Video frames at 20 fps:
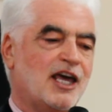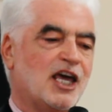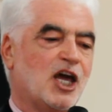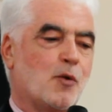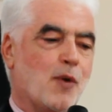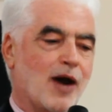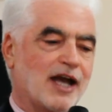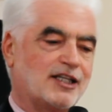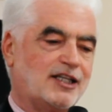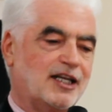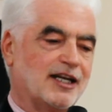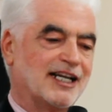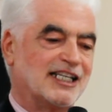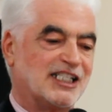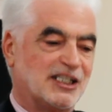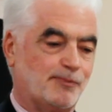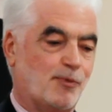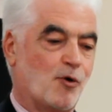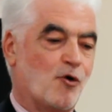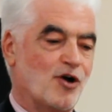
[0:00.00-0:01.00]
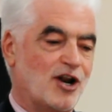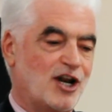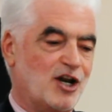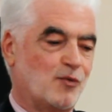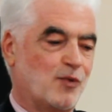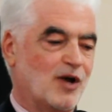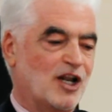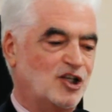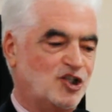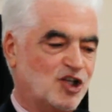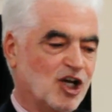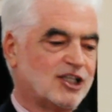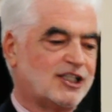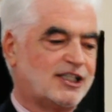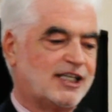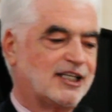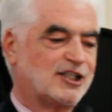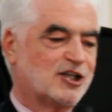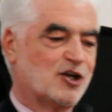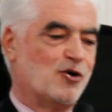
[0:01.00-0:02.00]
quick to respond when
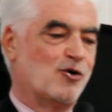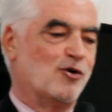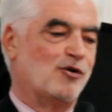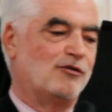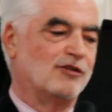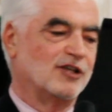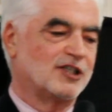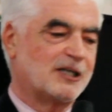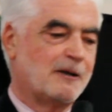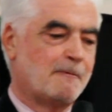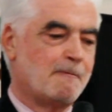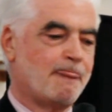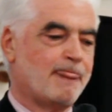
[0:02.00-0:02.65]
justice calls.